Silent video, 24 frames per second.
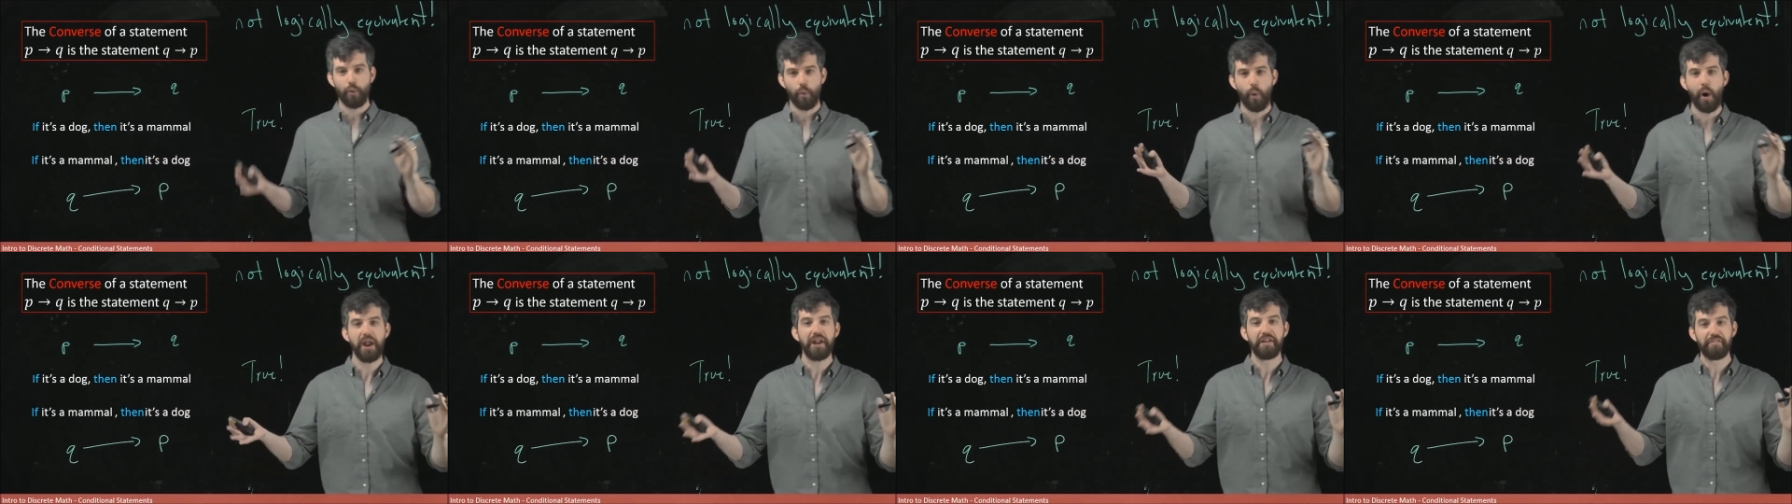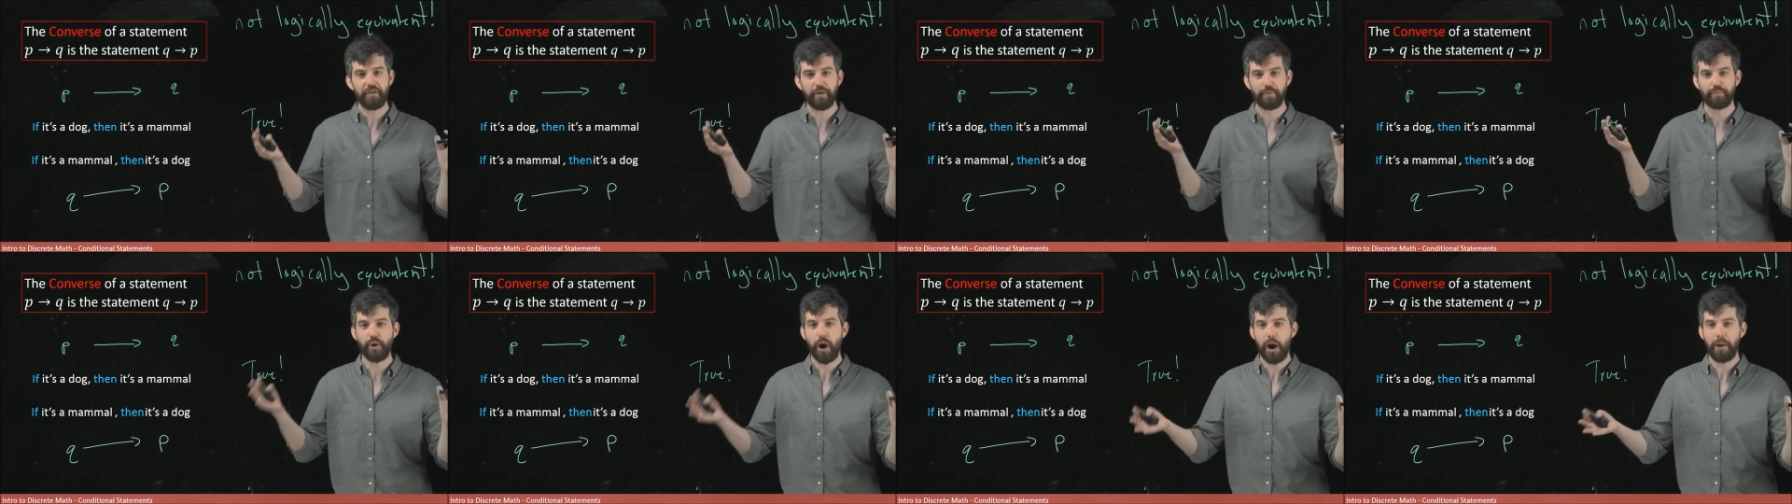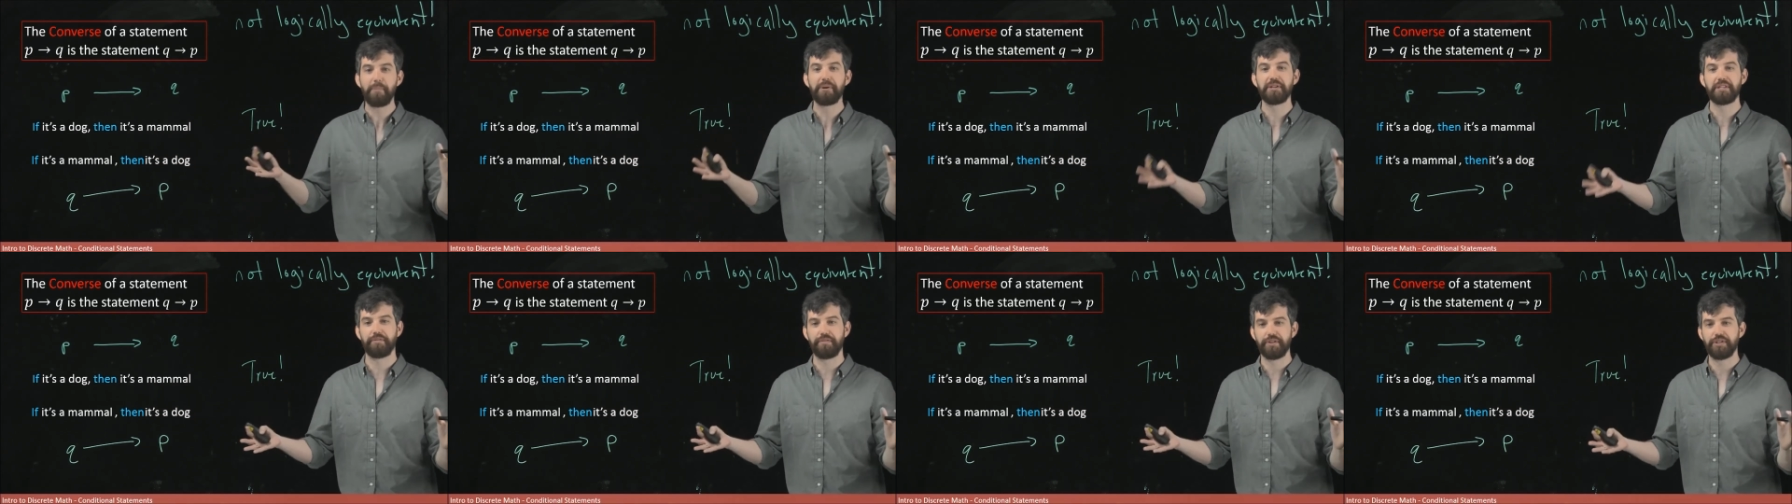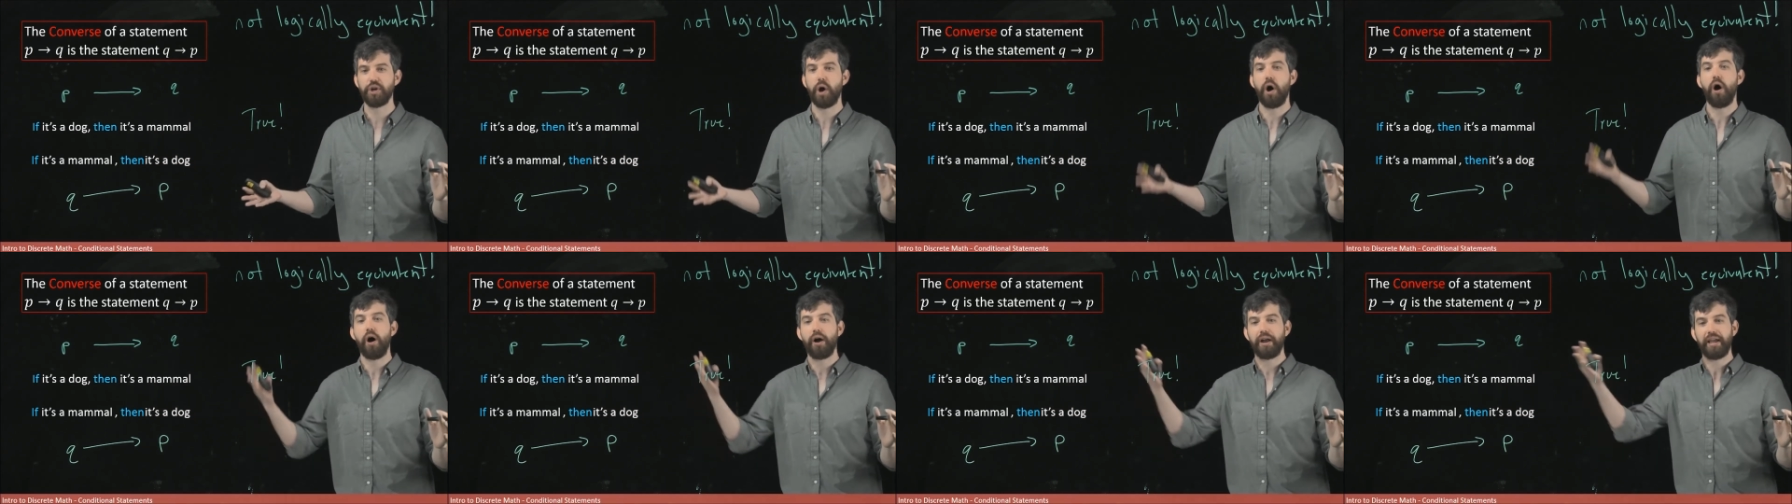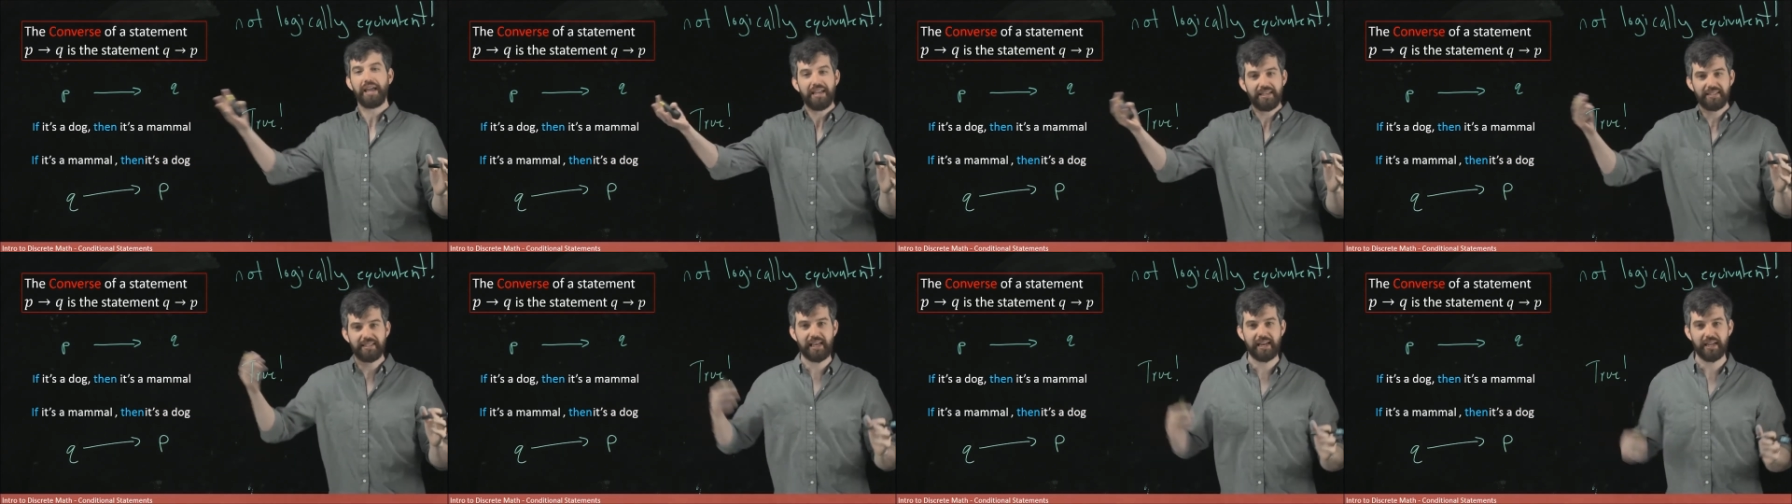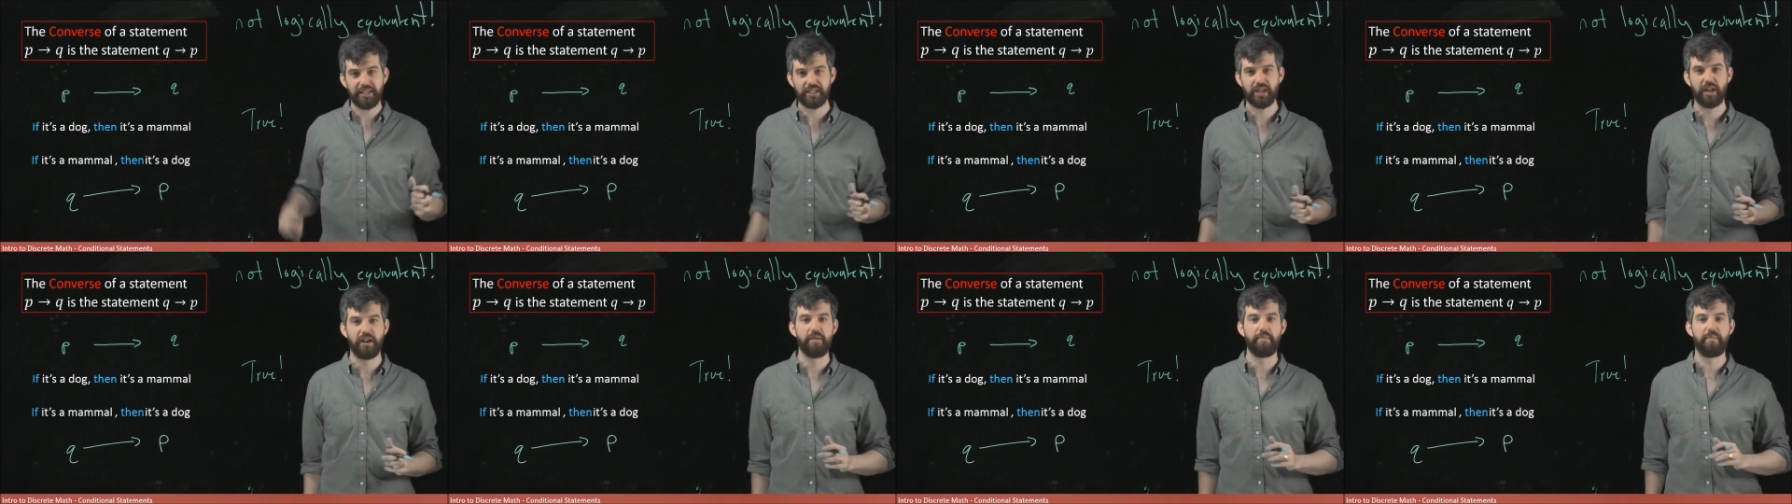One of the properties of a dog is that it's
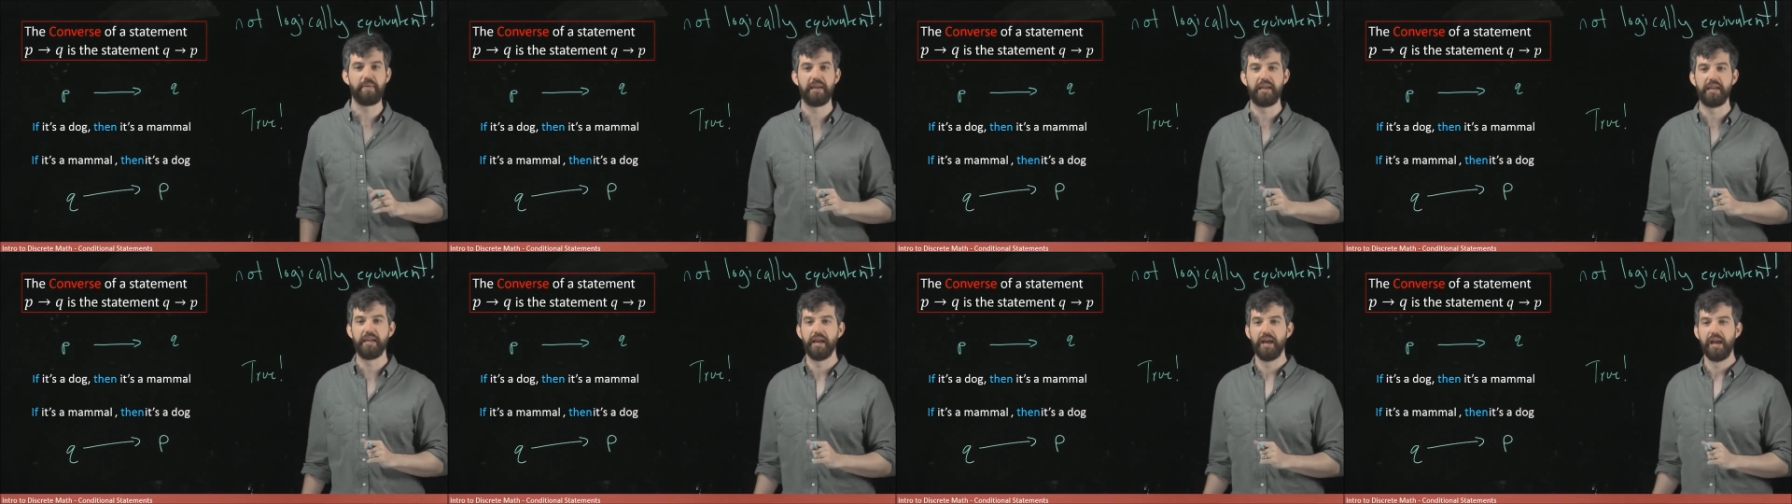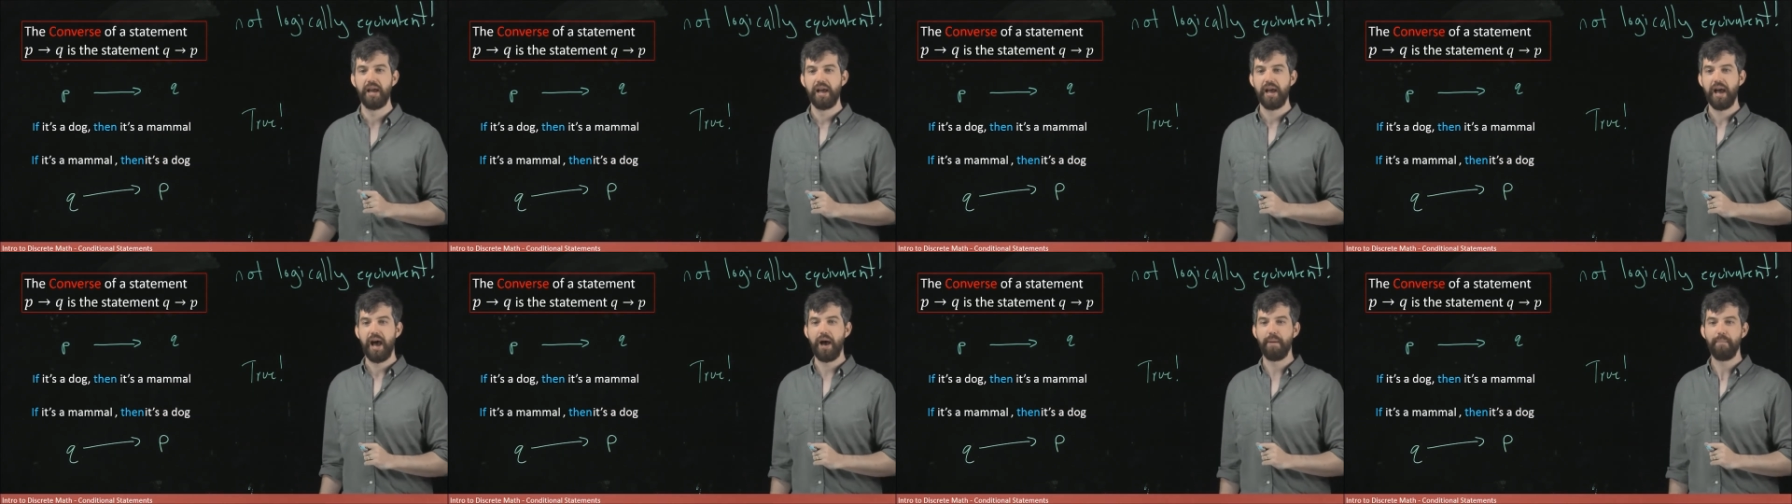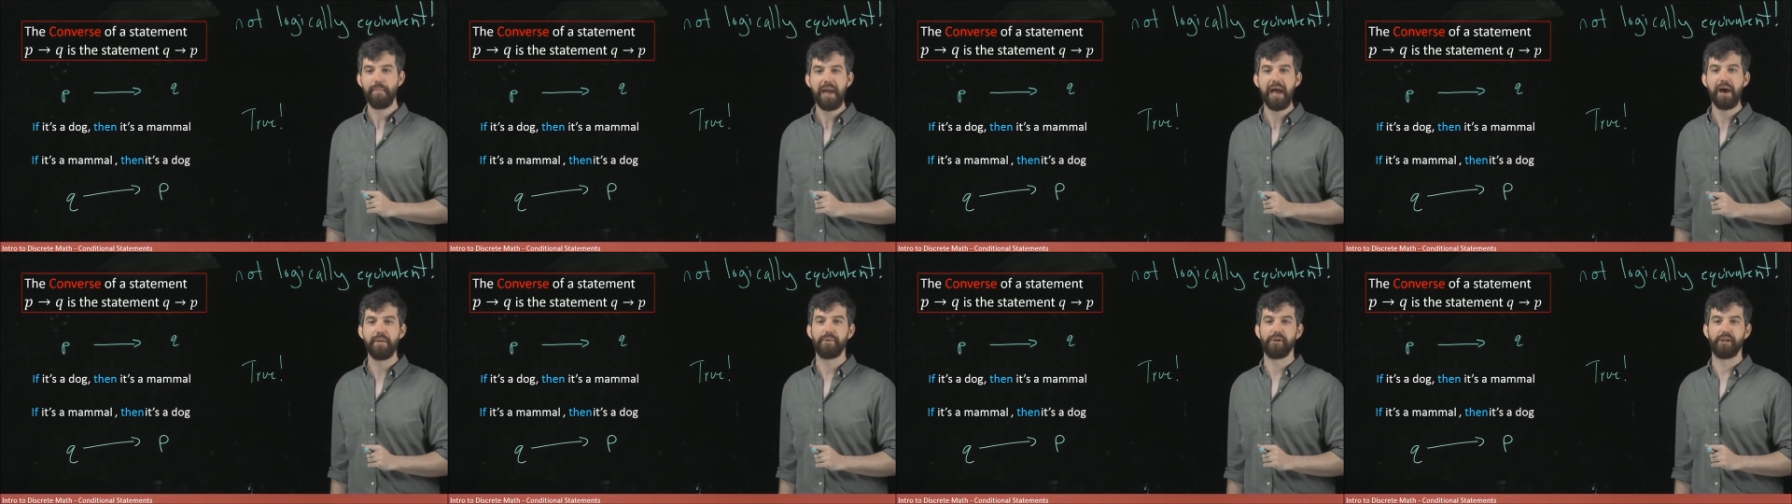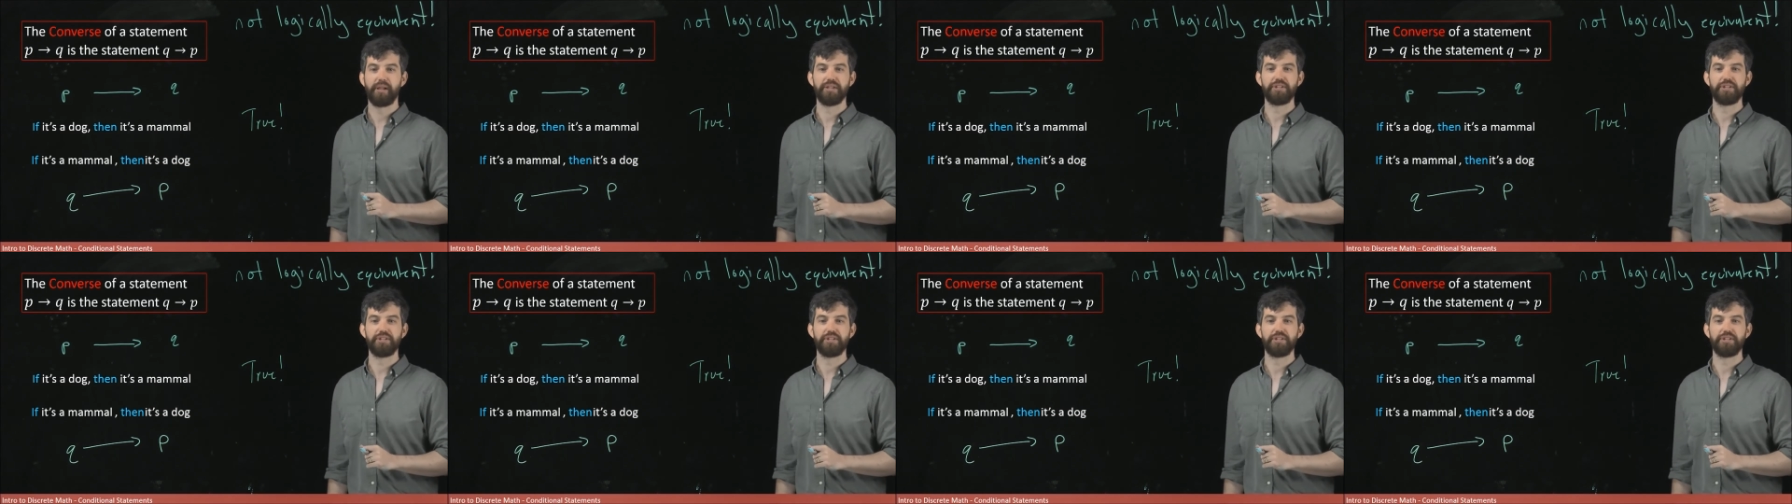gonna be a mammal.